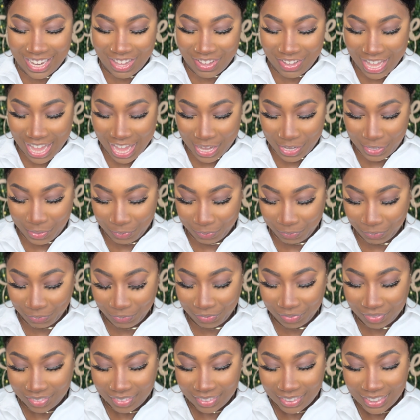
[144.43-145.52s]
Okay.
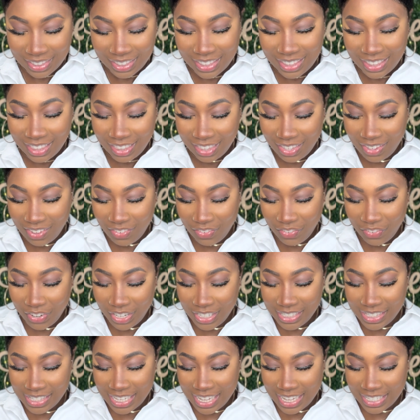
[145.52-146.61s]

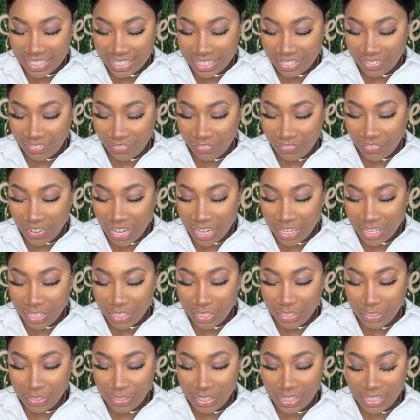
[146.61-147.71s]
First things
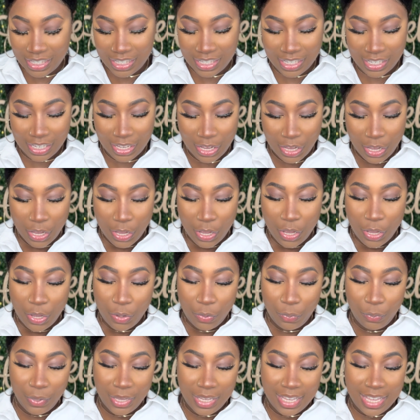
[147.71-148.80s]
first,
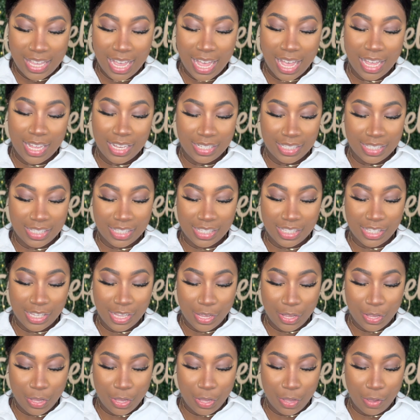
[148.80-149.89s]
we got
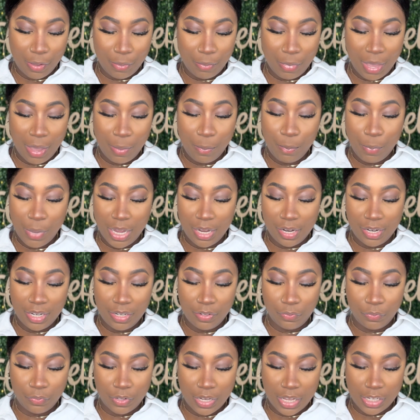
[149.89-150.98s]
some
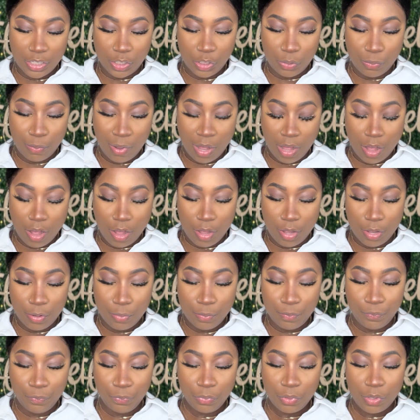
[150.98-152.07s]
Merit Flush
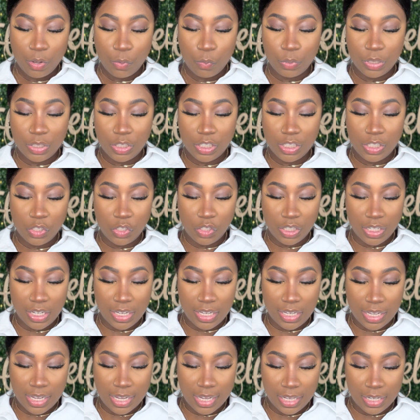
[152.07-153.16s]
Balm, which is
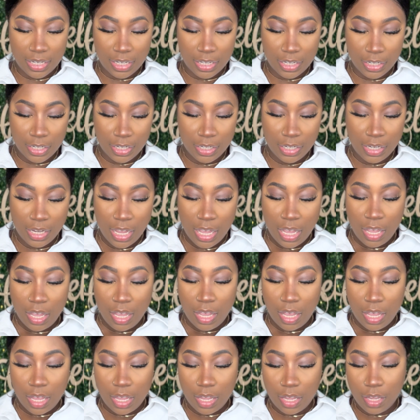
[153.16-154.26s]
cheek color.
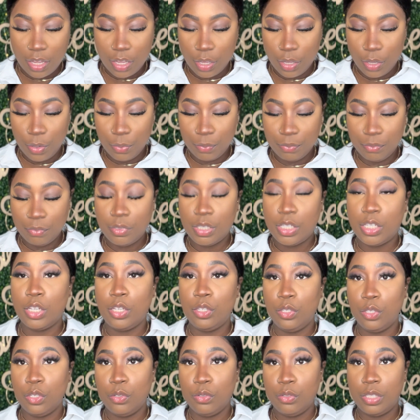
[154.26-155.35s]
To
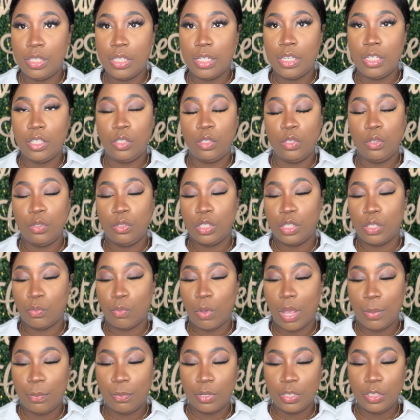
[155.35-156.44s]
use it, you
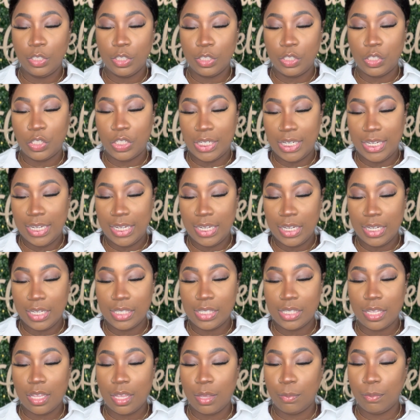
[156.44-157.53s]
swipe on your cheeks
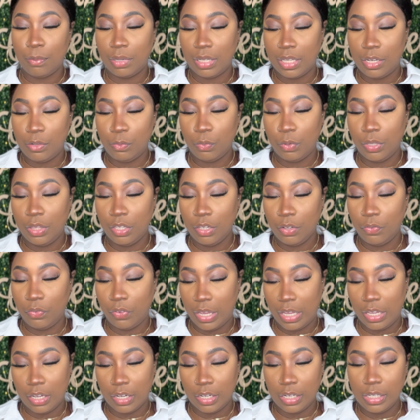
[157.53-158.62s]
and blend with your
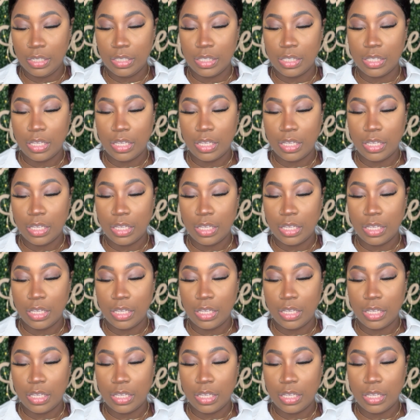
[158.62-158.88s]
fingers.